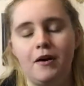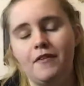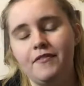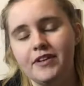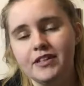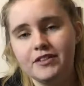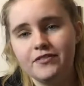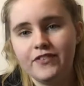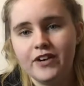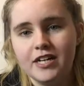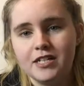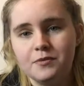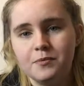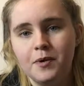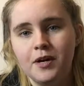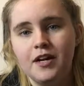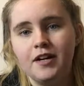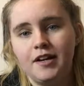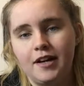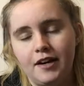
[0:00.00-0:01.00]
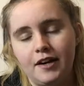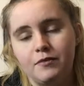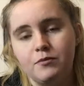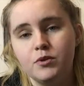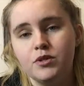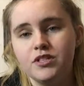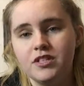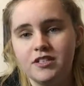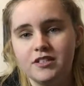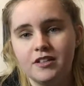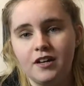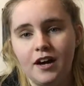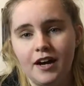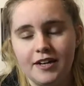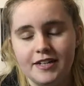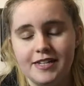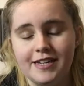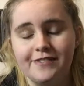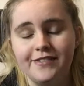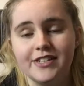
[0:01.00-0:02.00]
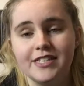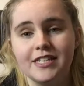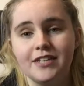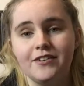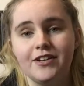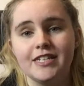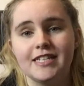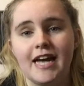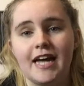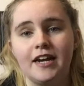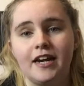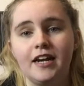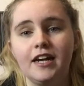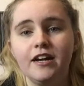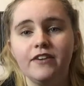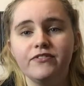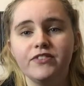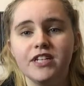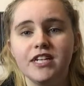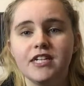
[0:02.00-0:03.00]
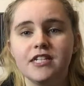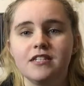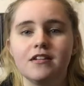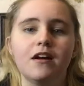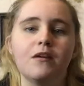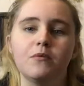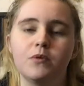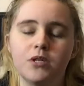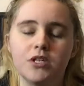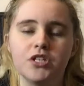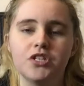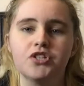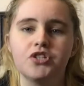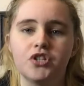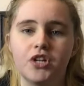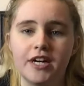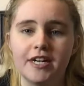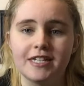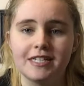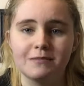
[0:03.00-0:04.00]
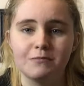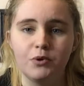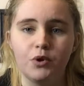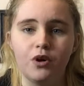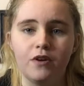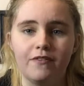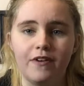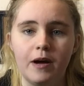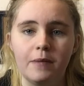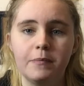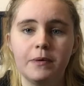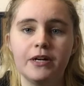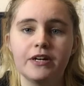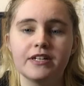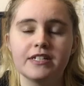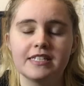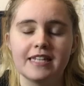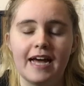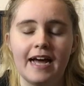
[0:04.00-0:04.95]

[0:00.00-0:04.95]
I've read the first one and I've watched the entire TV series and I loved it, so I wanted to try some more of her books,